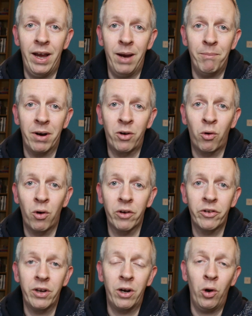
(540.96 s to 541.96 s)

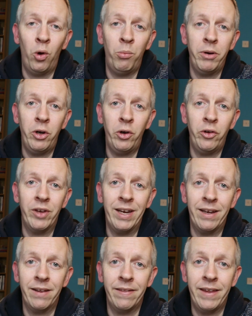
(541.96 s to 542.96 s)
across the globe
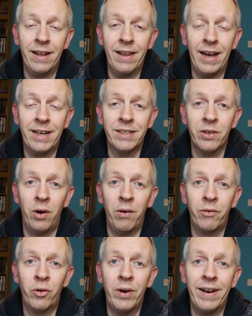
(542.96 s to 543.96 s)
using the likes
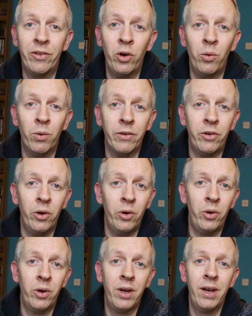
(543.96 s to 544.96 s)
of Trading
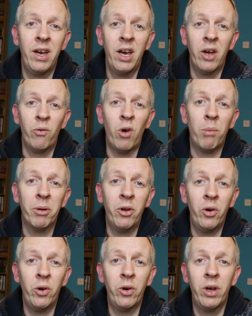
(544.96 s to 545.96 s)
212,
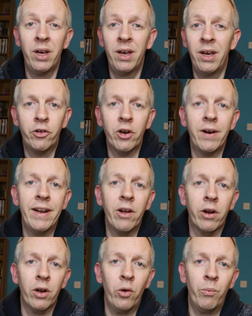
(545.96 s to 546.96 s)
Robinhood. They're certainly
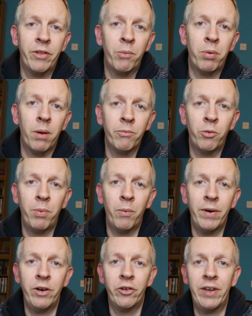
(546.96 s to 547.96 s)
not alone with their problems, but
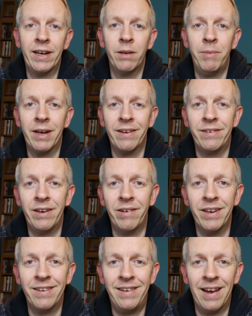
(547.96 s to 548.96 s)
when you're seeking to make a
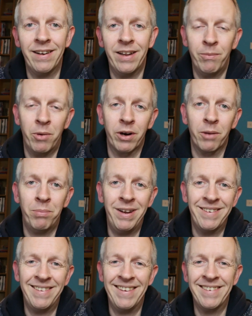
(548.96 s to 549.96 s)
serious dent in the
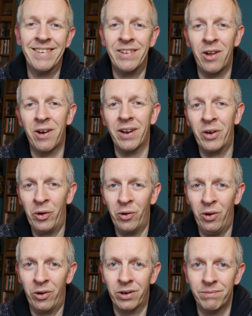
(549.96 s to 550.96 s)
marketplace, this is not a good
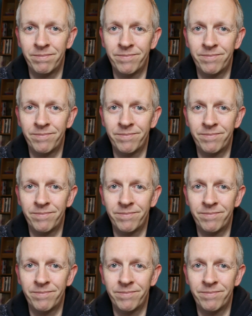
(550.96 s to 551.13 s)
look.